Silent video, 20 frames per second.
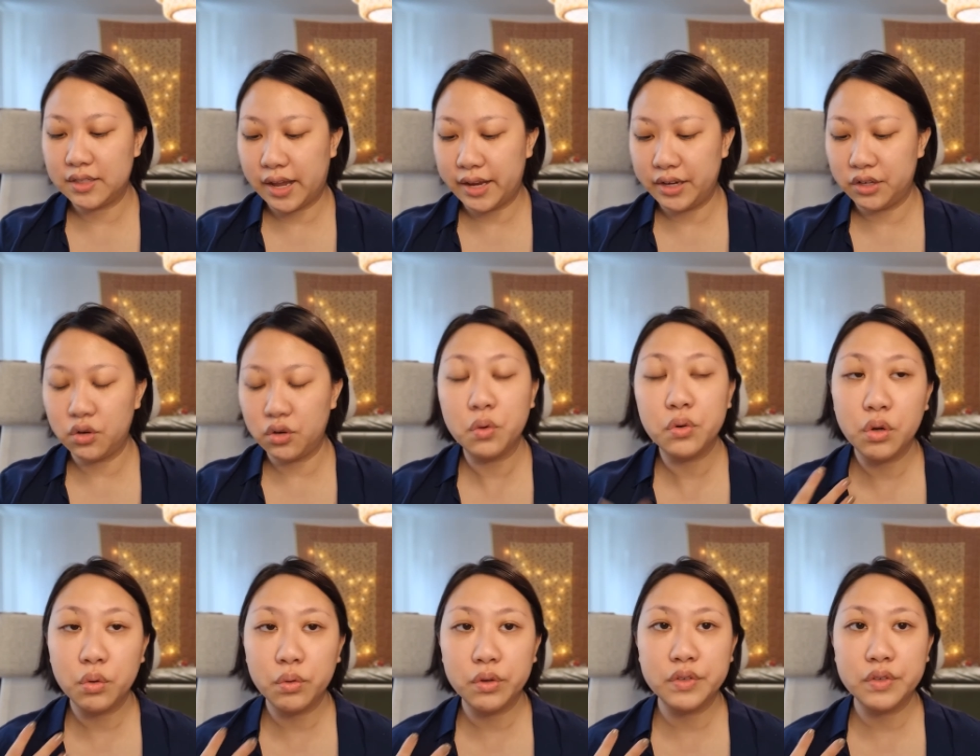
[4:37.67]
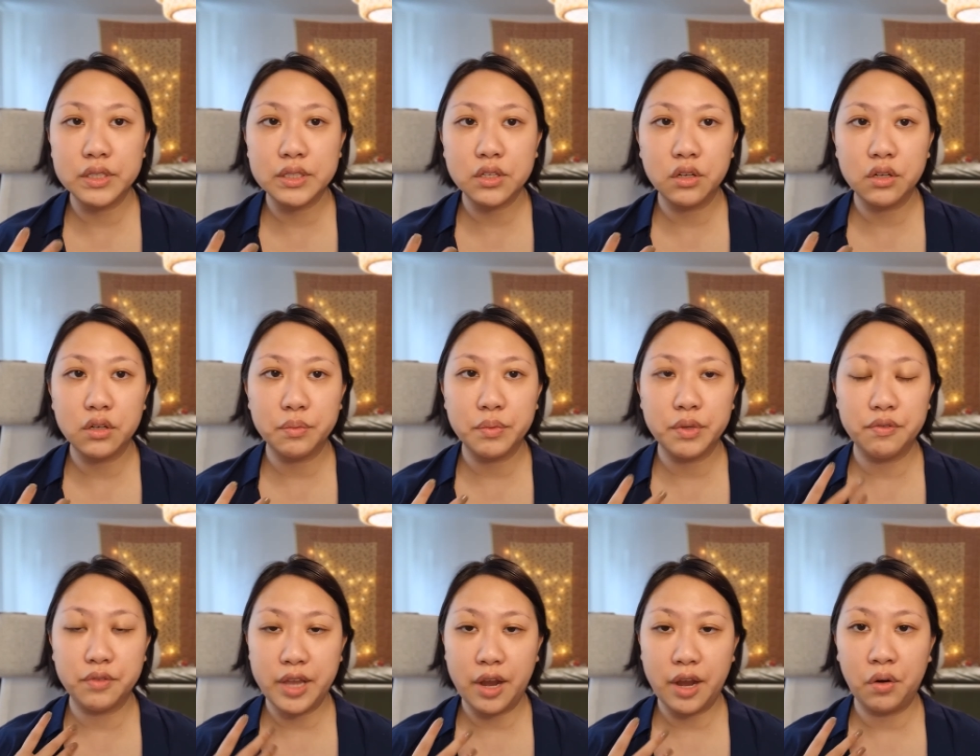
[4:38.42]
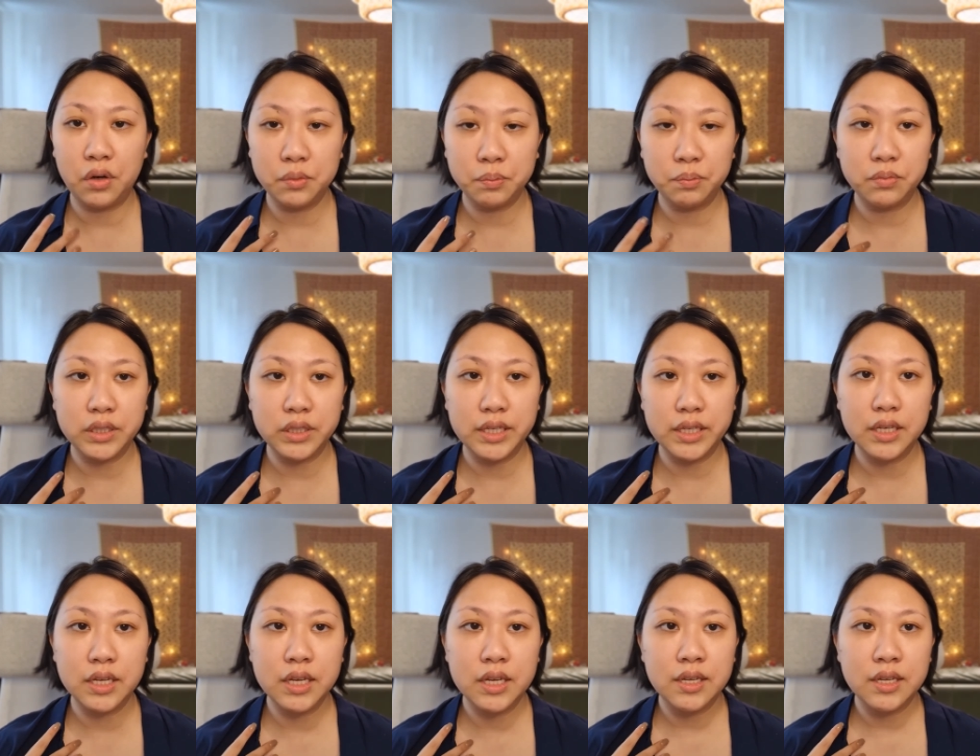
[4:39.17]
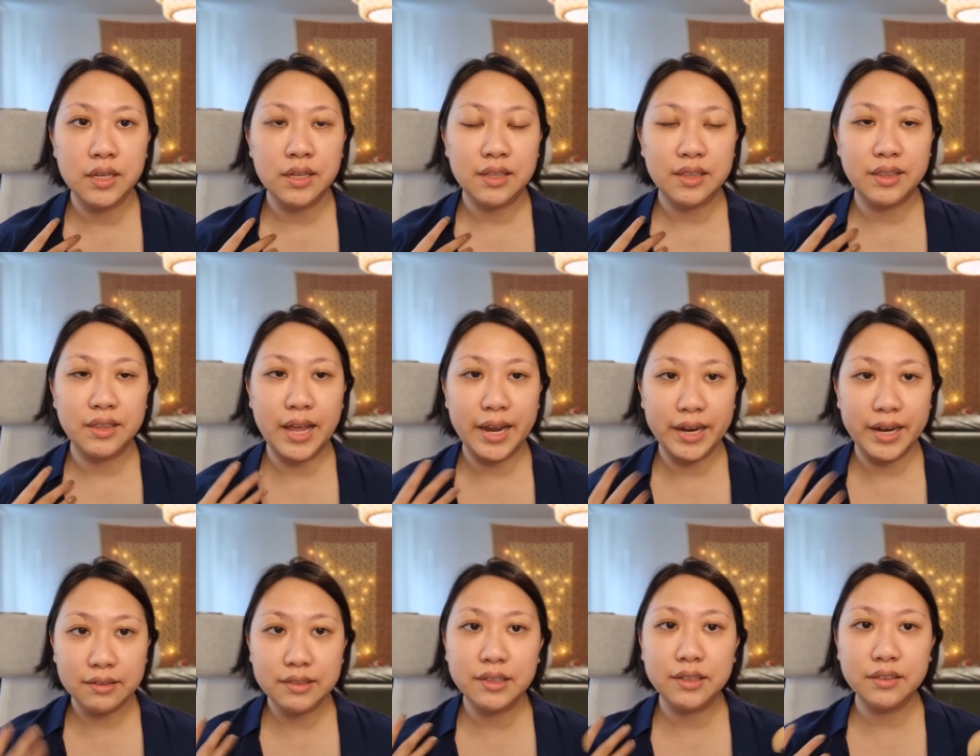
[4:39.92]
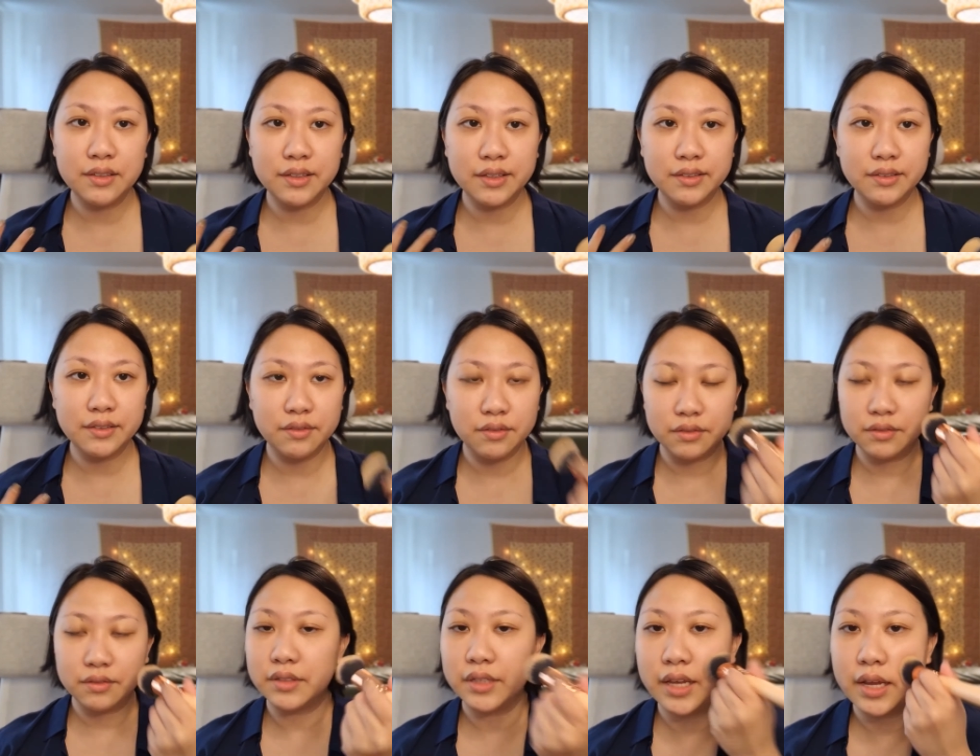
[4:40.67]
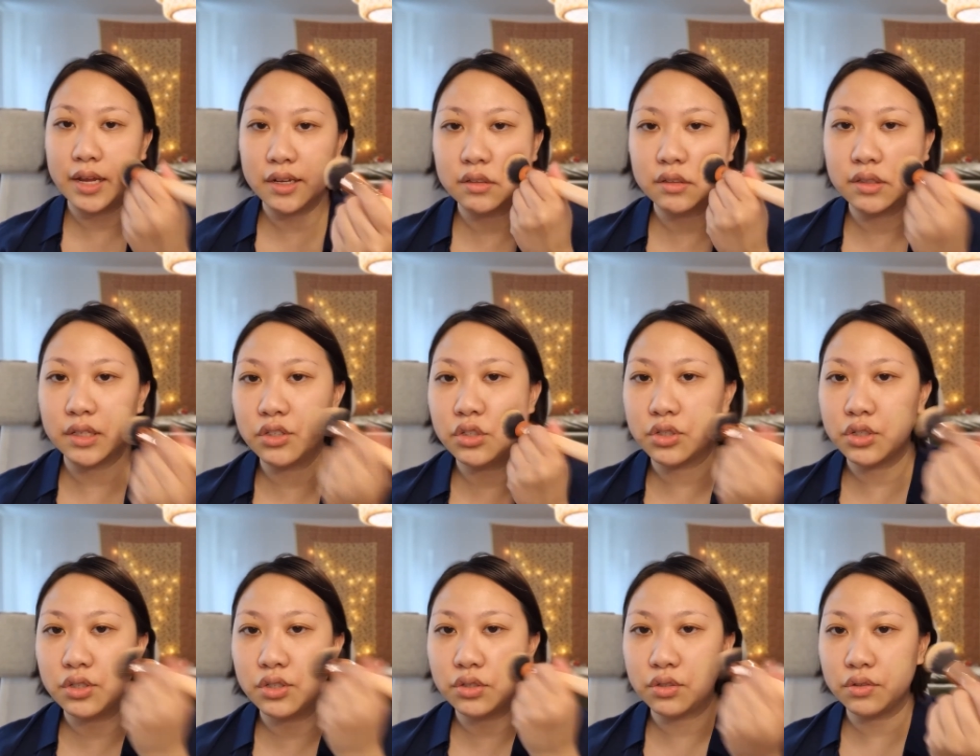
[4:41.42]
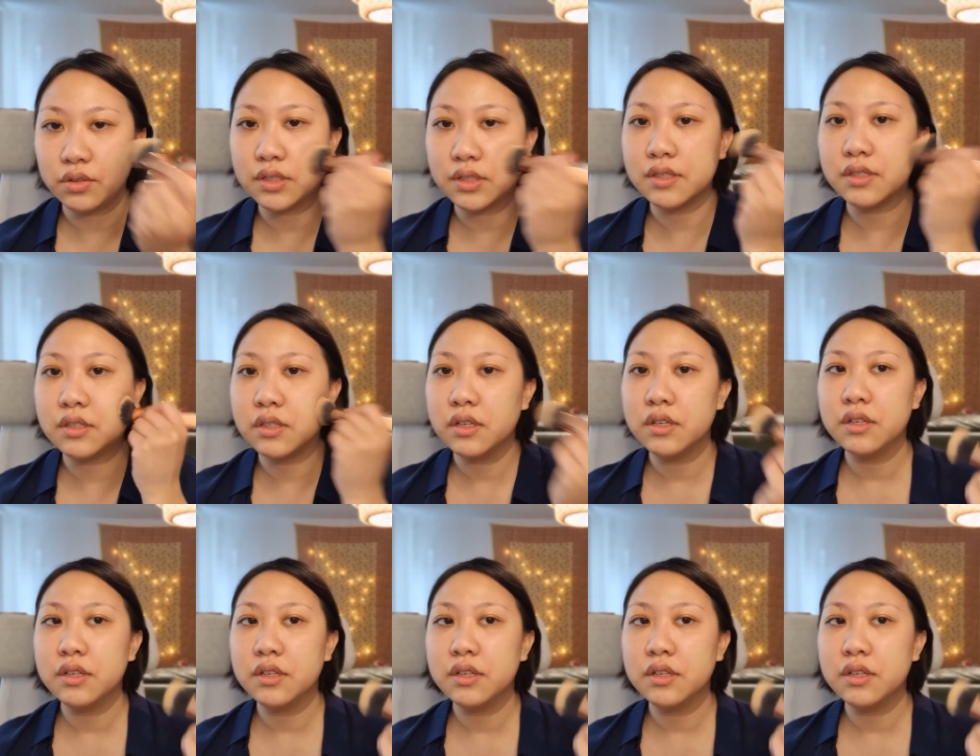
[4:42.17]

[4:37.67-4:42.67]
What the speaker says: I don't know if it's gonna be terribly lighter than, yeah, let's just do this.